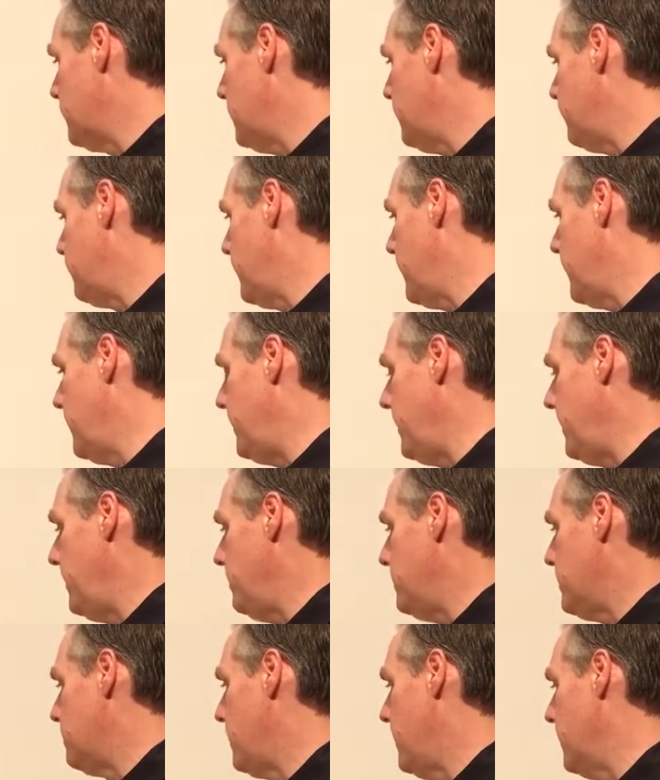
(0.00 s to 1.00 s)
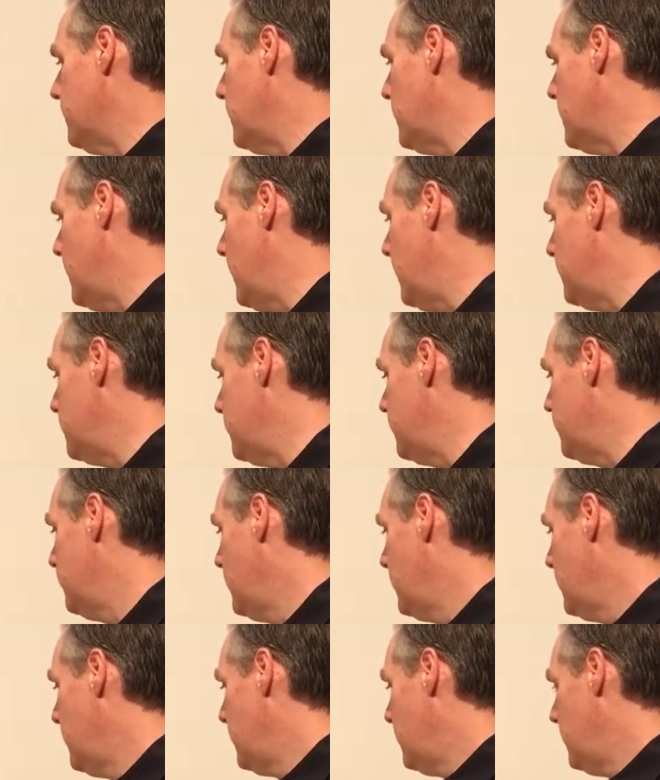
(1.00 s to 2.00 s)
buttons on the front, and then you just plug the cards
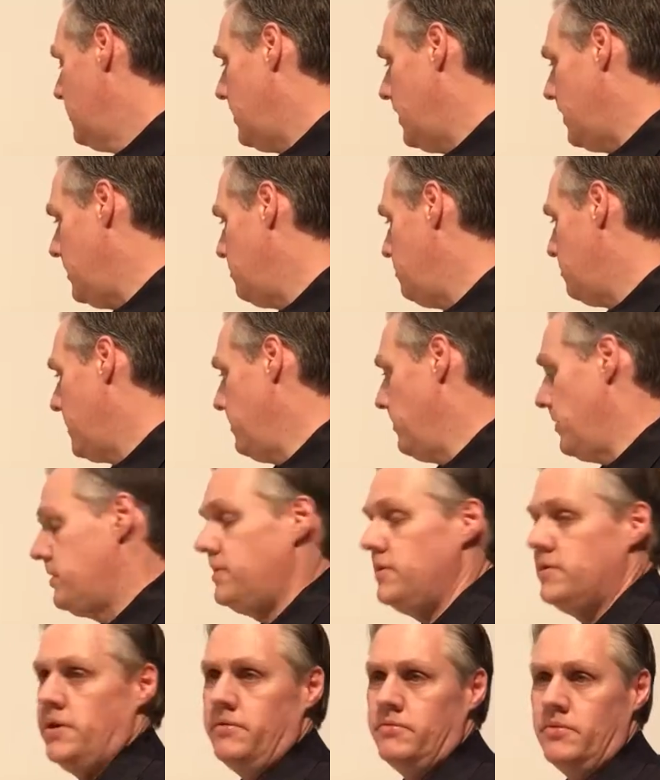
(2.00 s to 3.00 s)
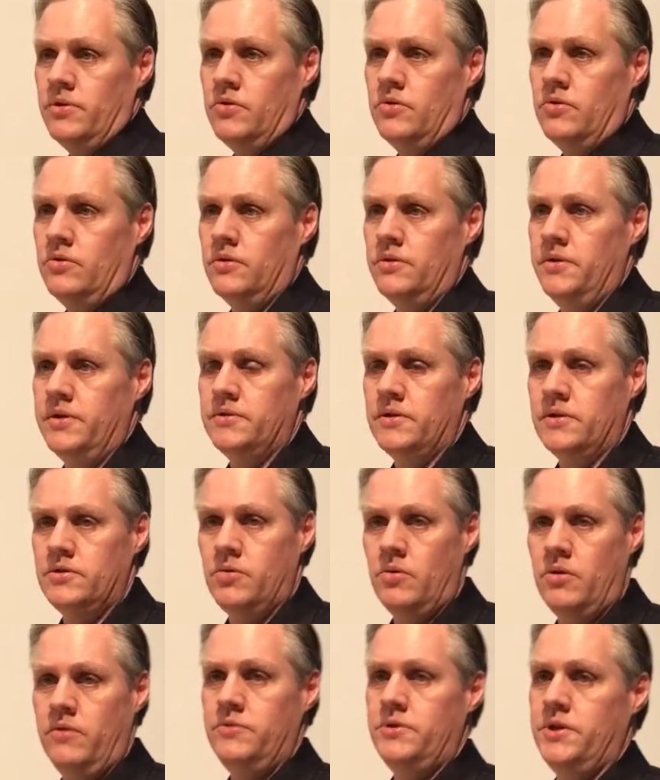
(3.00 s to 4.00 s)
in. You pretty much just hit record. It's a
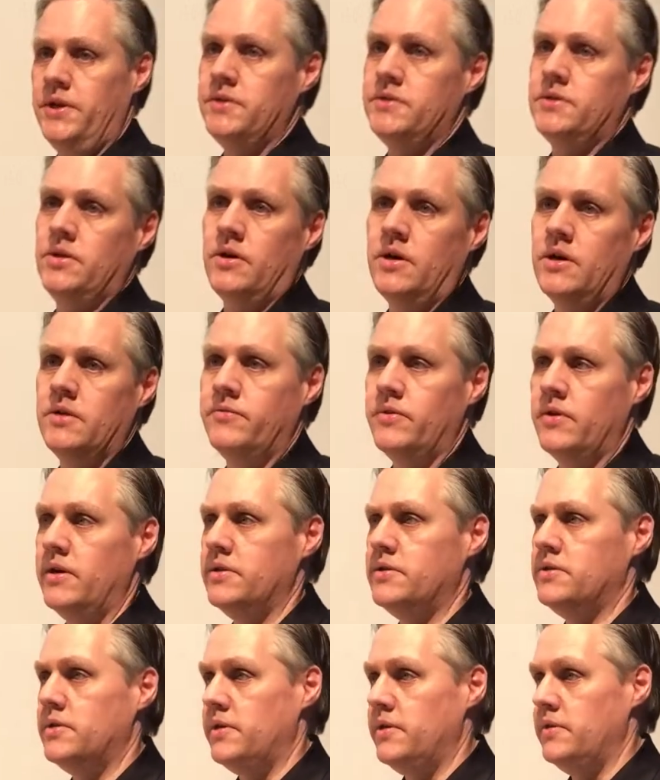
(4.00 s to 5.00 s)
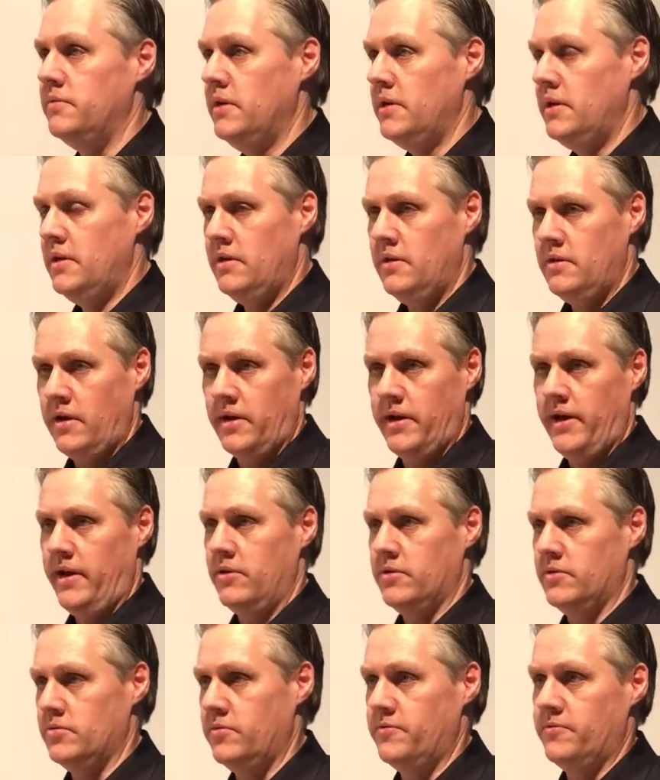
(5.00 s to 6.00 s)
12G SDI device, so it
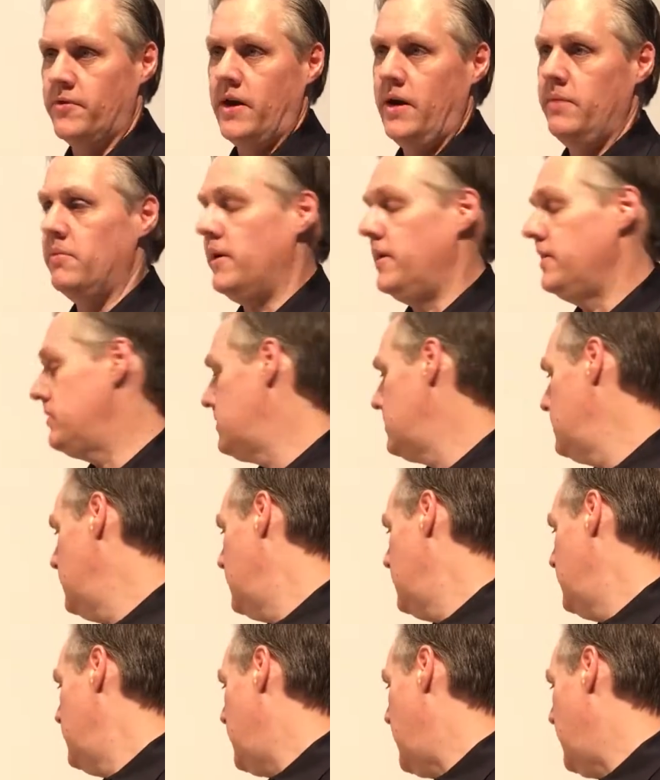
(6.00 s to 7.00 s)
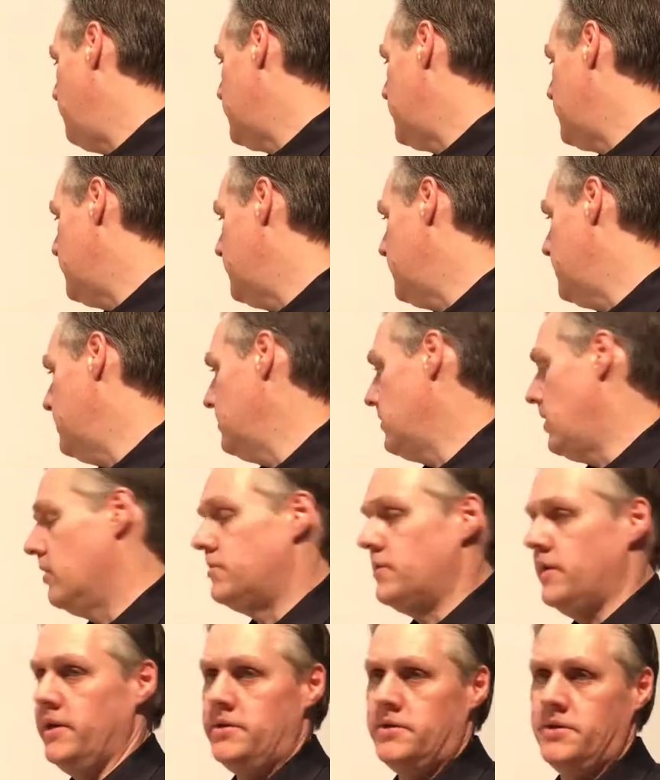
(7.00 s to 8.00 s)
handles all frame rates up to
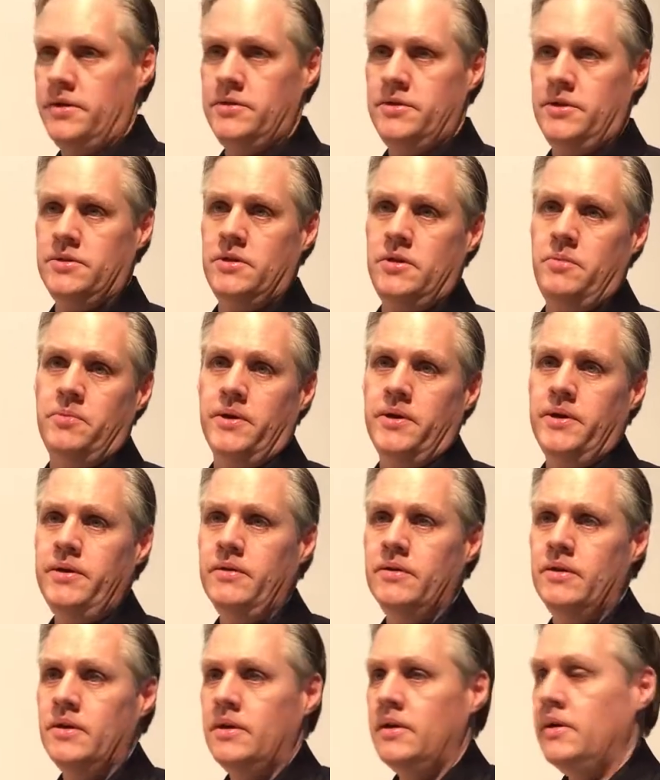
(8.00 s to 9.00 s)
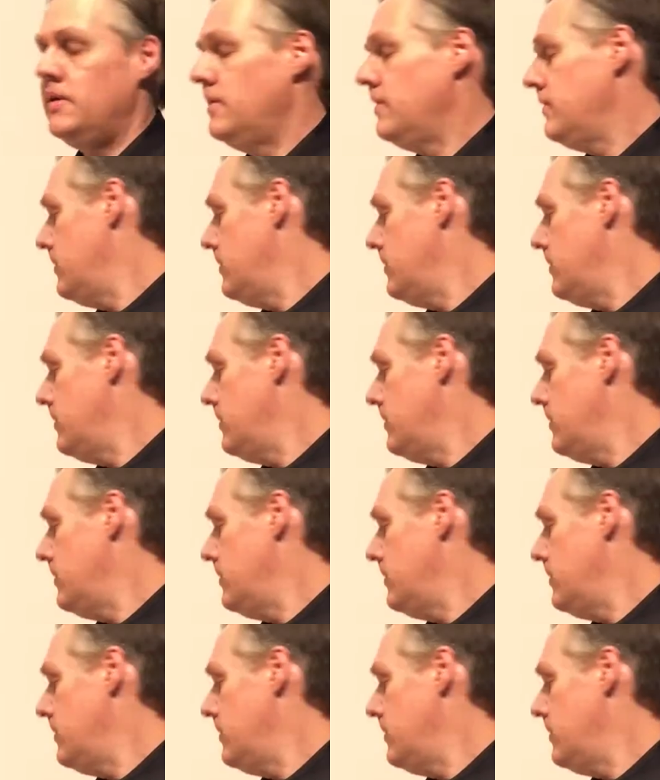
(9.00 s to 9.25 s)
Ultra HD 60p.